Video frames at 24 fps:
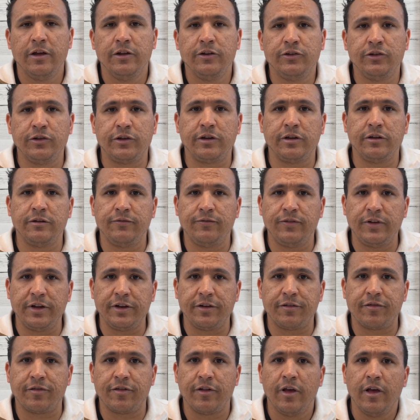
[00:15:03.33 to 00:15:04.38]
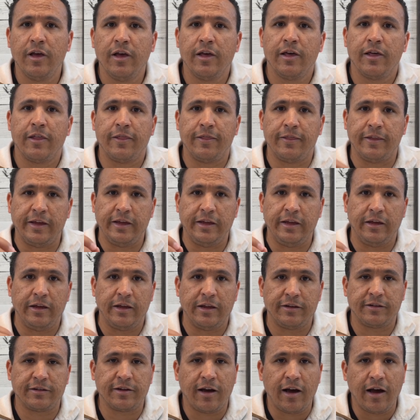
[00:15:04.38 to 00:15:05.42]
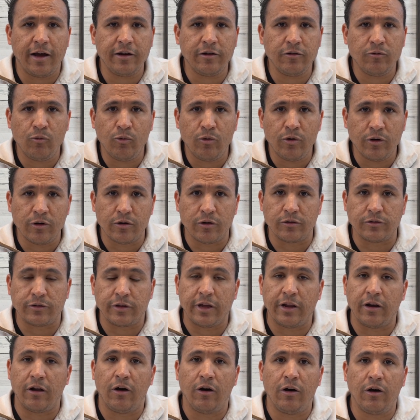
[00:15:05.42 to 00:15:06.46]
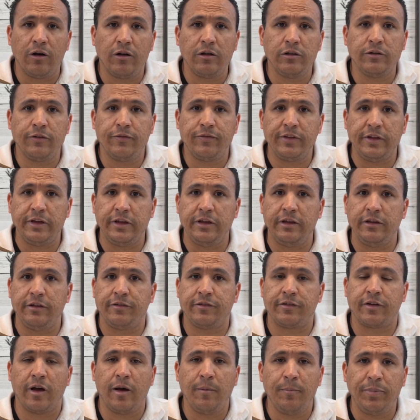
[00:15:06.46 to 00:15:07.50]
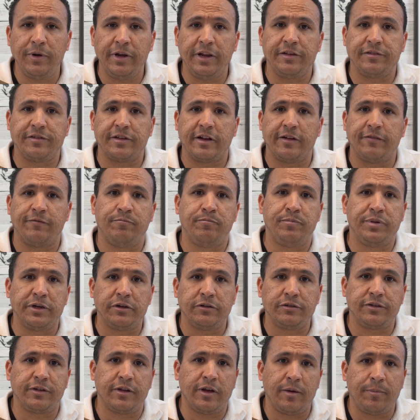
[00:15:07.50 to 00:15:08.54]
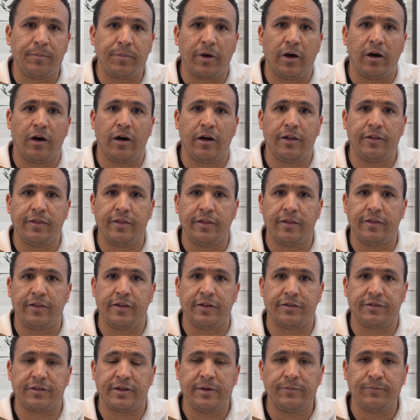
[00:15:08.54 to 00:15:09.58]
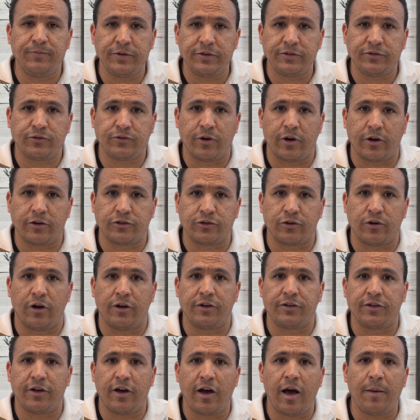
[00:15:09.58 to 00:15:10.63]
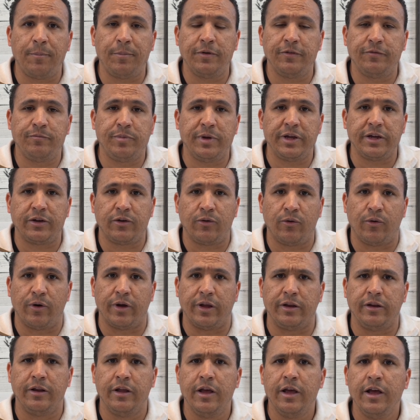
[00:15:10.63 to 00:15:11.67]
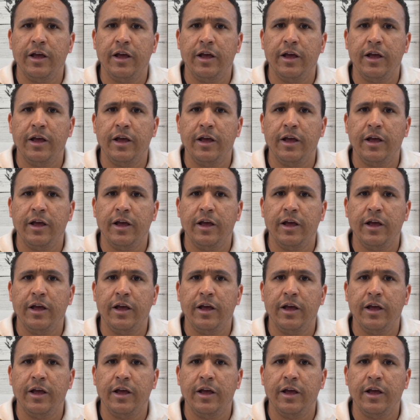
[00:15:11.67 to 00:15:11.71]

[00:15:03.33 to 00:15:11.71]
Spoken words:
to convince the entire world and all of these companies that have built up on this infrastructure on top of Bitcoin